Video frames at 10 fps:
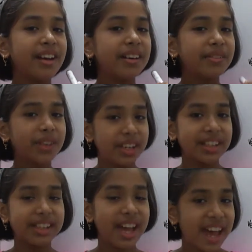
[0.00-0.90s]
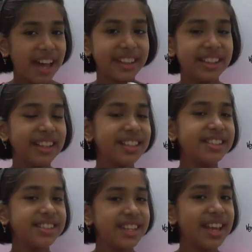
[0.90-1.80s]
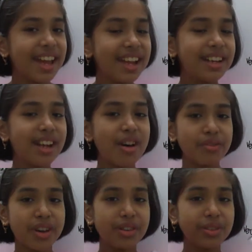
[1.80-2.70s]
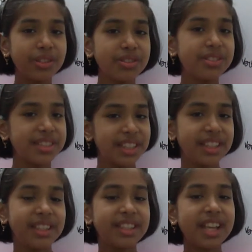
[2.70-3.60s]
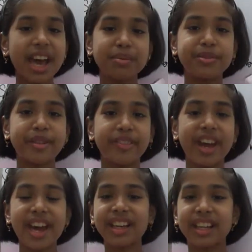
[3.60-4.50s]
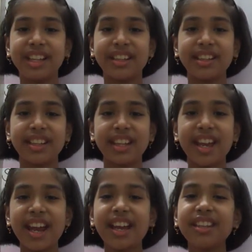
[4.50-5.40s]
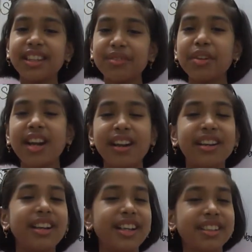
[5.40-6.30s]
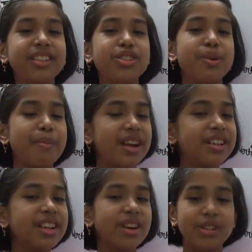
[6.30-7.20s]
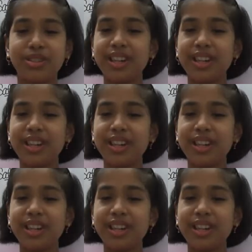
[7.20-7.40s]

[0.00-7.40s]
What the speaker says: what are the angles, and now we are going to see the types of the angle. And I think we have learned in the geometry also.